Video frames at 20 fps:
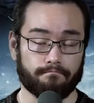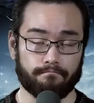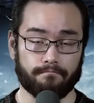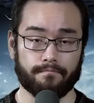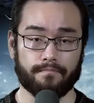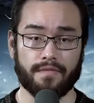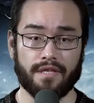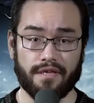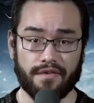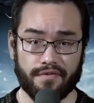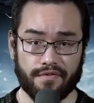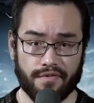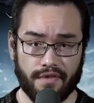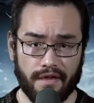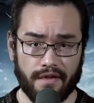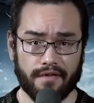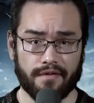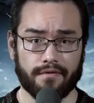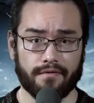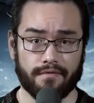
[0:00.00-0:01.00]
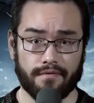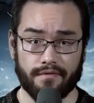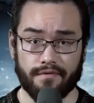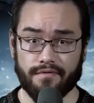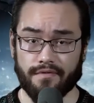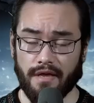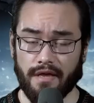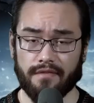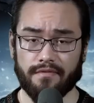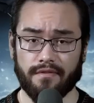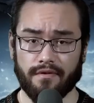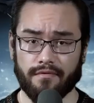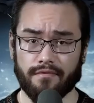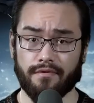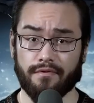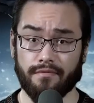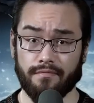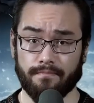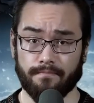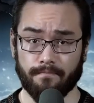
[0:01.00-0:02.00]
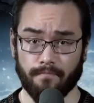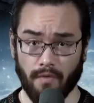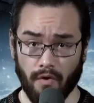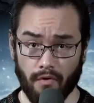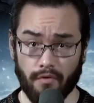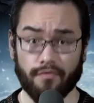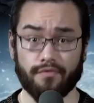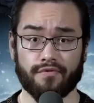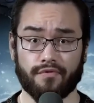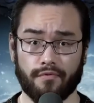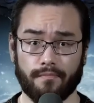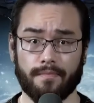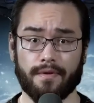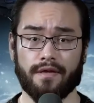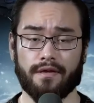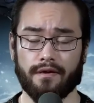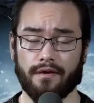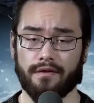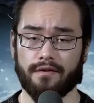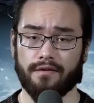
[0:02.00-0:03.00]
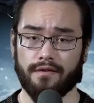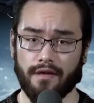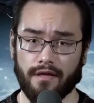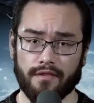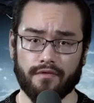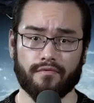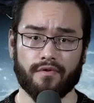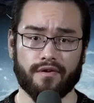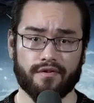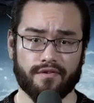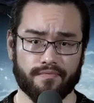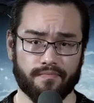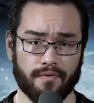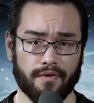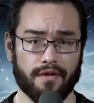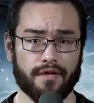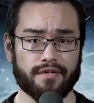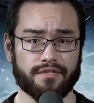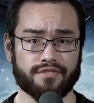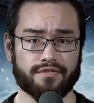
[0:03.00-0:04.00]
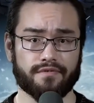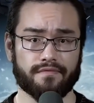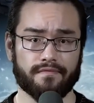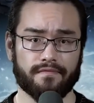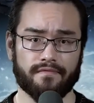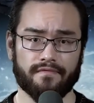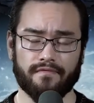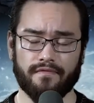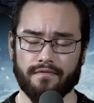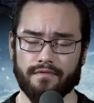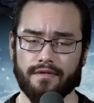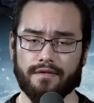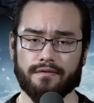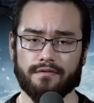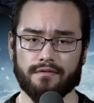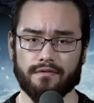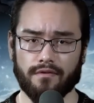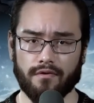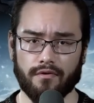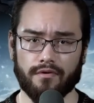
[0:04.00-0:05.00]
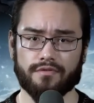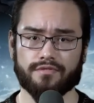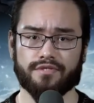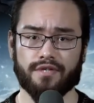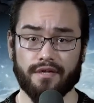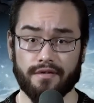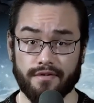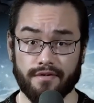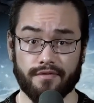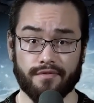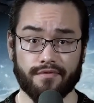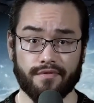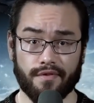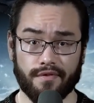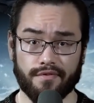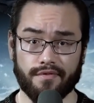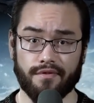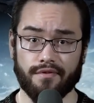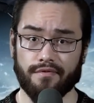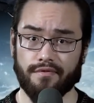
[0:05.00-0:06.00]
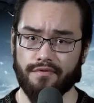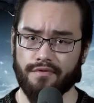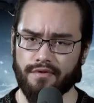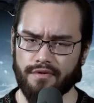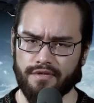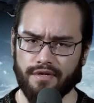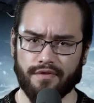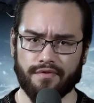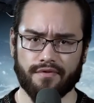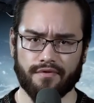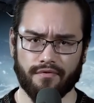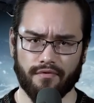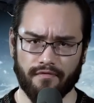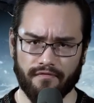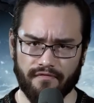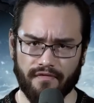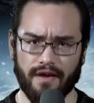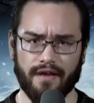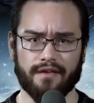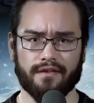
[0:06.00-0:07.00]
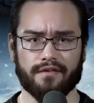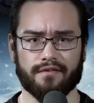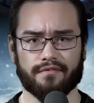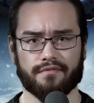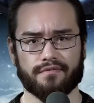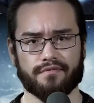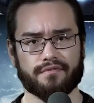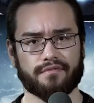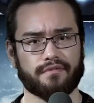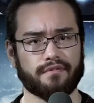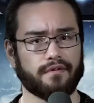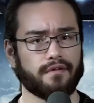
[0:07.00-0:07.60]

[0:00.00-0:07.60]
The second is that there could also be another explanation for the large and consistent statistical findings.